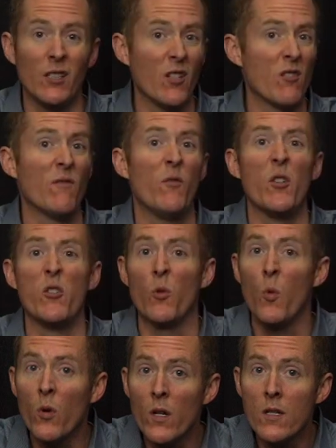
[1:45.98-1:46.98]
doesn't void your
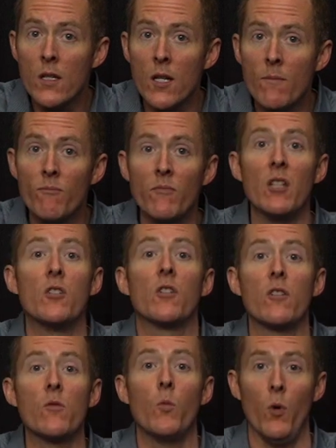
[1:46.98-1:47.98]
warranty, it
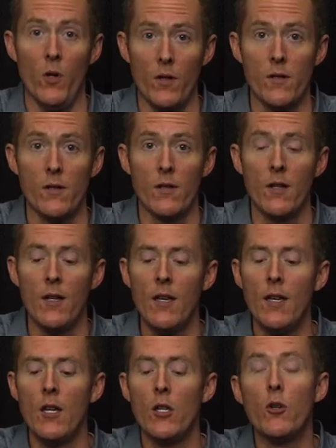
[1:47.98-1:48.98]
just works.
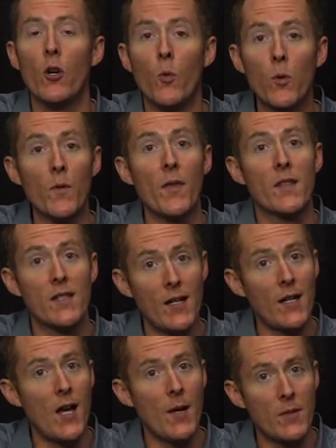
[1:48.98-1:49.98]
You can work with a
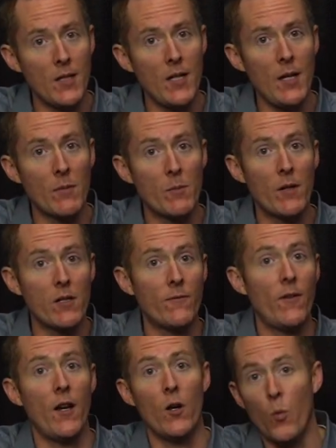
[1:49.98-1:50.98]
ZettaComm team to
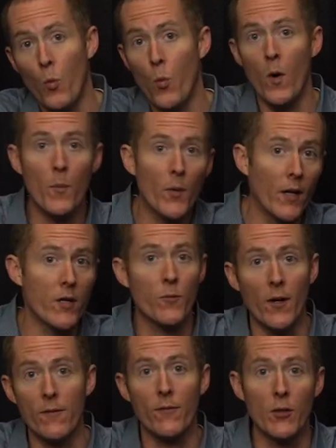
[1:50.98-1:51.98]
specify what product's
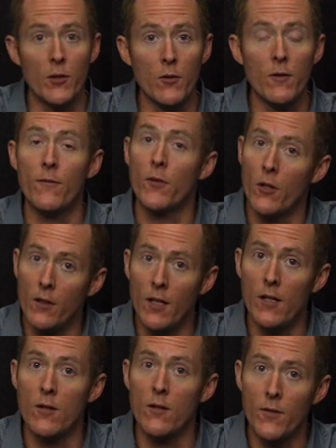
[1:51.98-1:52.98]
right for you and for your
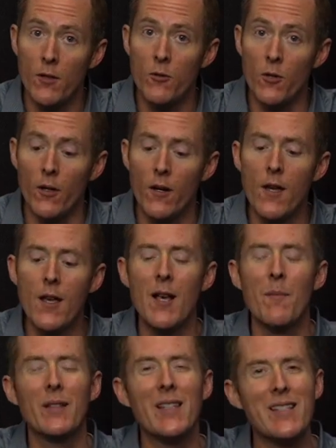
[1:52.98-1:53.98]
needs in the future.
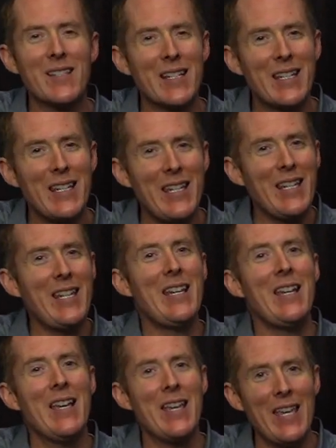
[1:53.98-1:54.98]
But this is a key
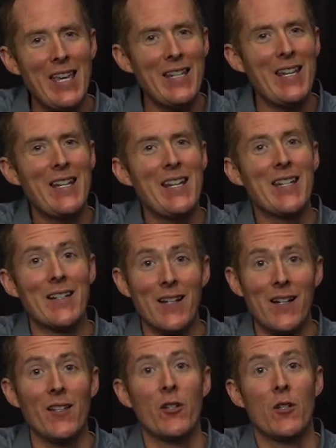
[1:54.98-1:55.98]
NAD
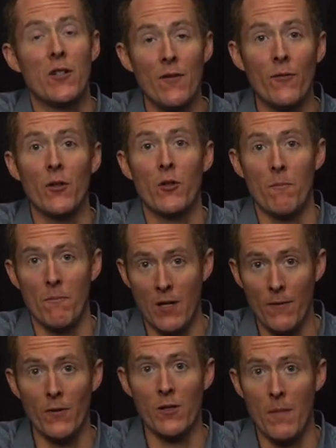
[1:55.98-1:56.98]
technology
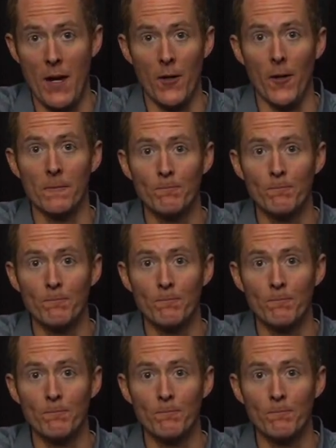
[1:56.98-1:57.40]
difference maker,